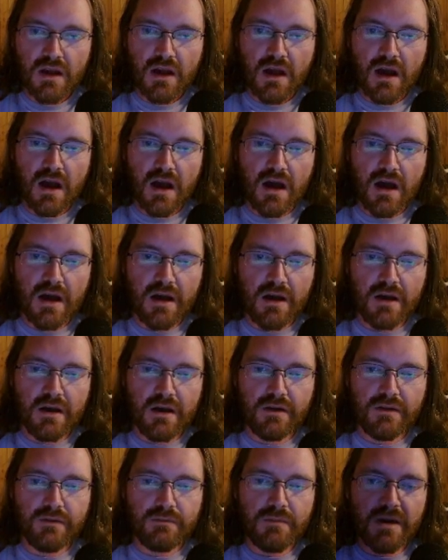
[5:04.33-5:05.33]

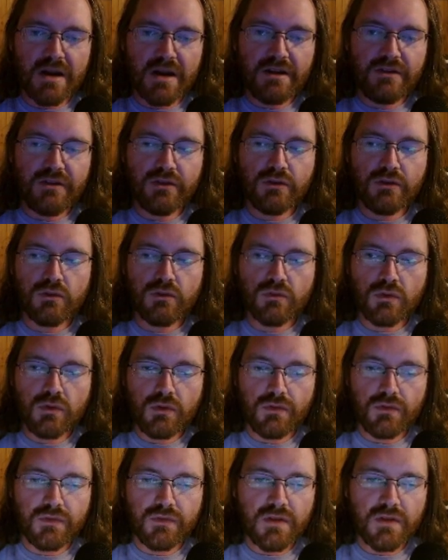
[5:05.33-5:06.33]
My general rule
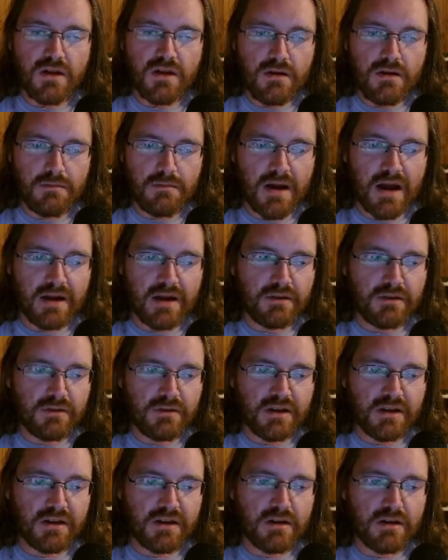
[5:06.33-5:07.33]
of thumb, I don't
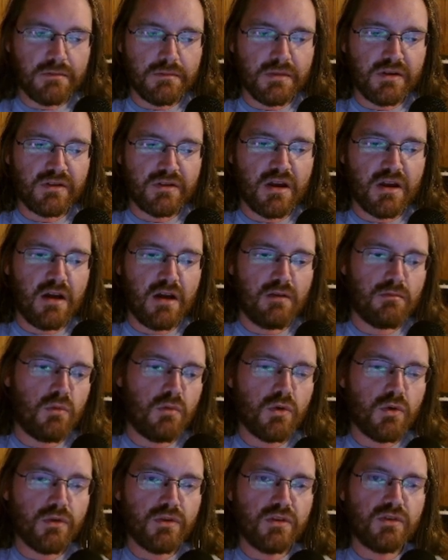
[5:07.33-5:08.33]
like companies that have
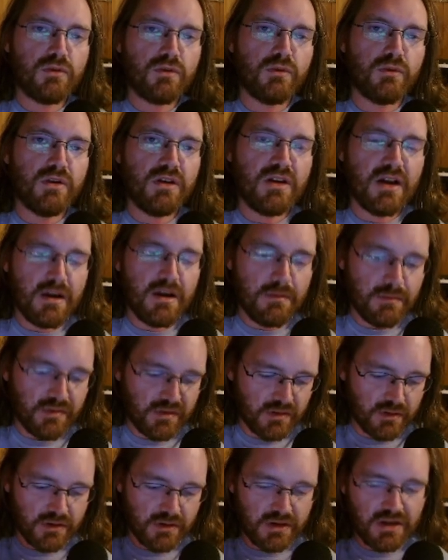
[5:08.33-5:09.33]
more than 3 times
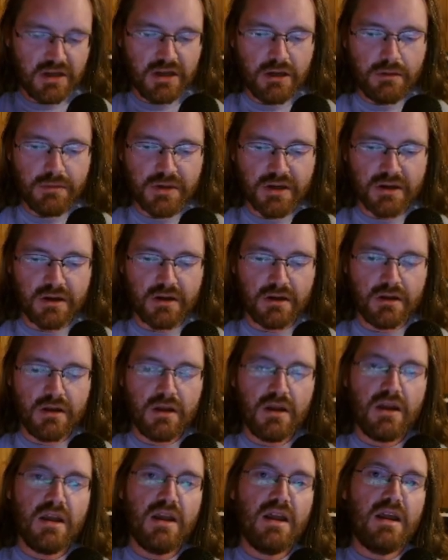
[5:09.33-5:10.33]
their EBITDA
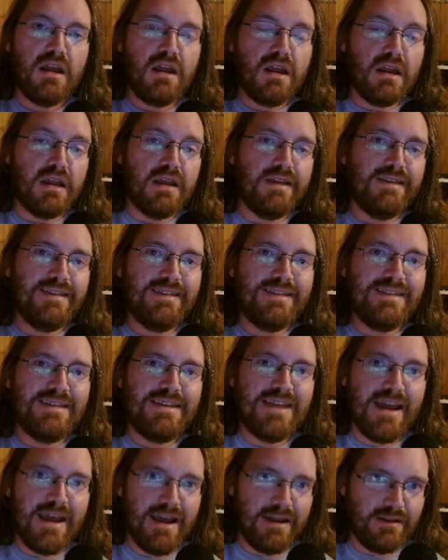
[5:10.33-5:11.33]
in
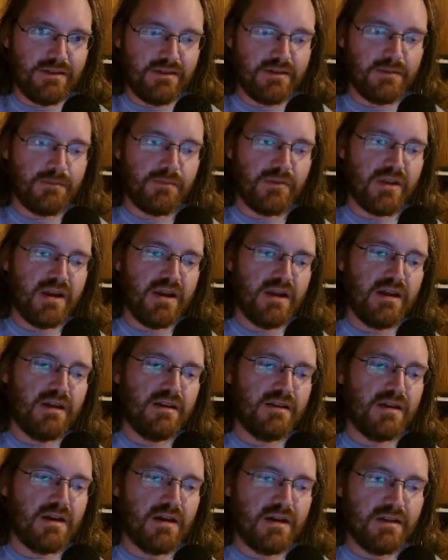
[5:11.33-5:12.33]
debt.
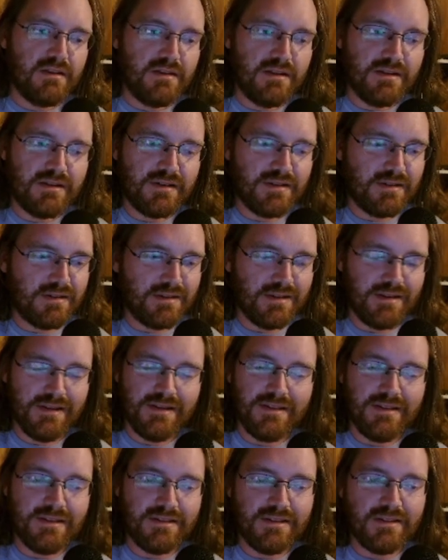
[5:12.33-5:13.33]
And this
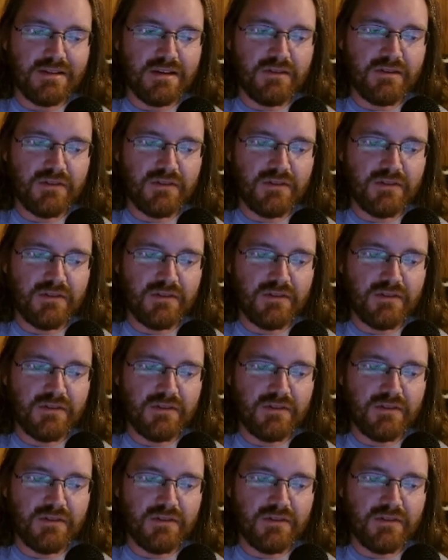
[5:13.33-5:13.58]
isn't even